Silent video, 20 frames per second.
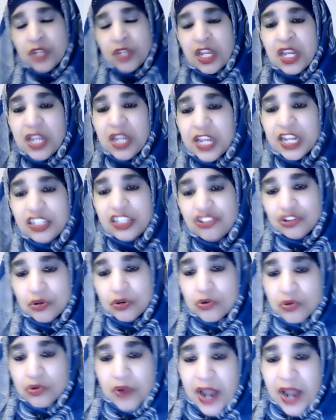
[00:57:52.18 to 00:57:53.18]
kids, your
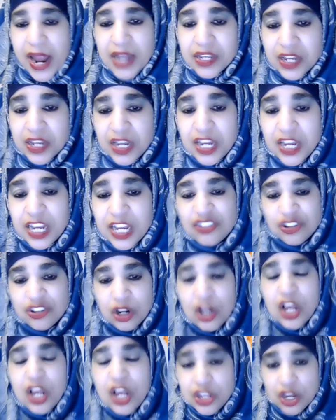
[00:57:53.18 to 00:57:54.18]
grandkids,
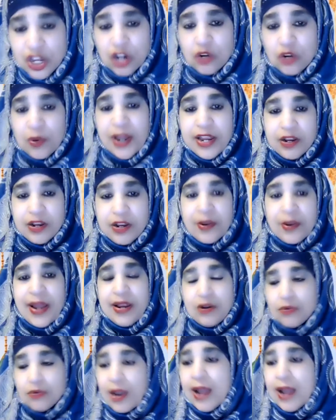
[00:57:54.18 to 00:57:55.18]
your
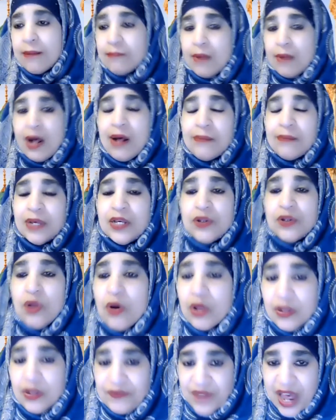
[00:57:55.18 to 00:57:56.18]
great-great-grandmama and
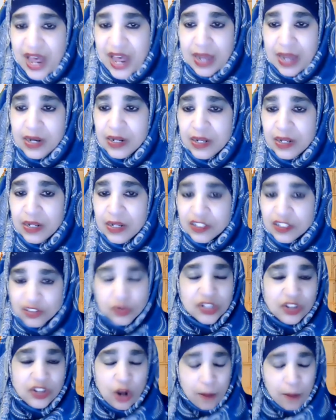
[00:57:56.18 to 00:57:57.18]
all of that. So
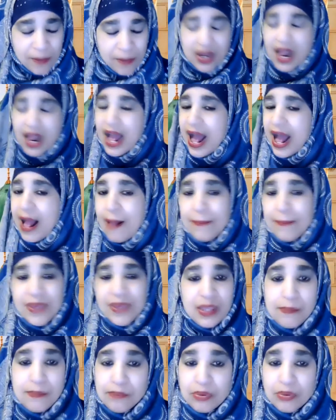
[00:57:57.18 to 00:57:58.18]
it don't matter how
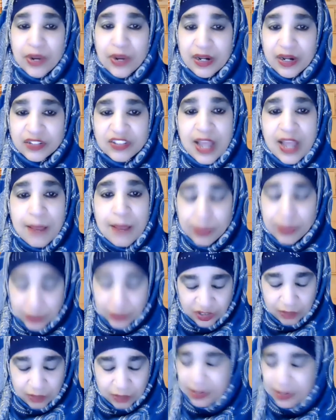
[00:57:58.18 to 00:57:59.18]
many prayers that
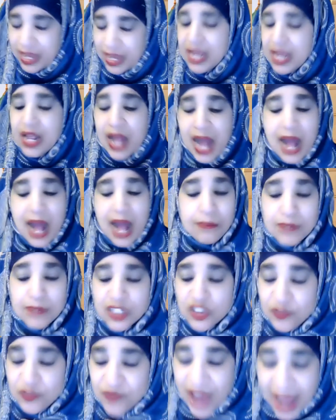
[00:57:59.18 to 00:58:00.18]
person make, how
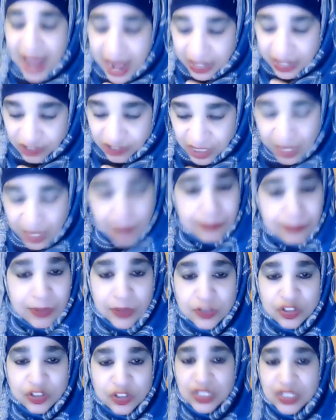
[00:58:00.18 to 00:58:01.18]
much fasting that
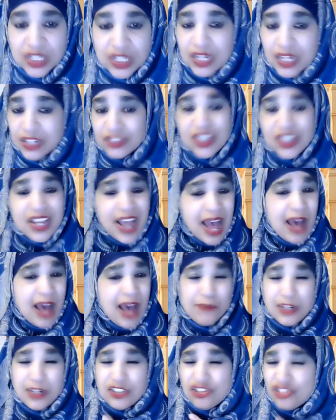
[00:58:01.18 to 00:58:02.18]
person does, how
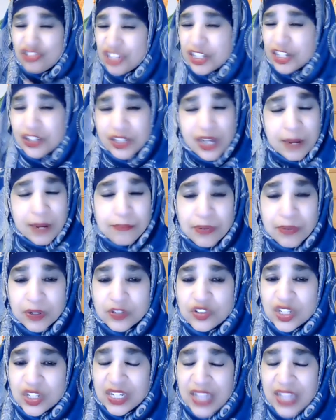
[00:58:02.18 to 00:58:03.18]
much charity that
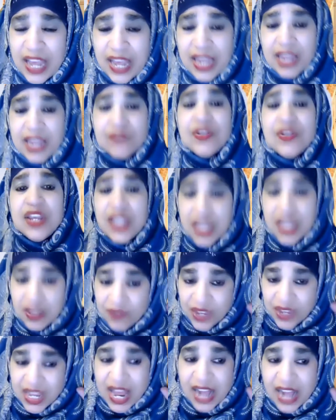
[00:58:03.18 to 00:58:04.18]
person gave, if
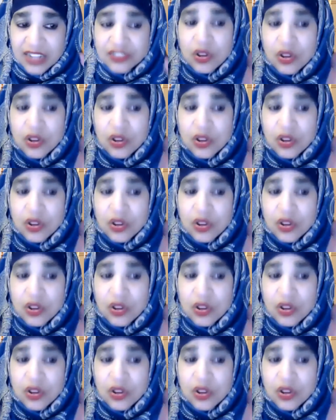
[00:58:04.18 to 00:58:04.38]
he has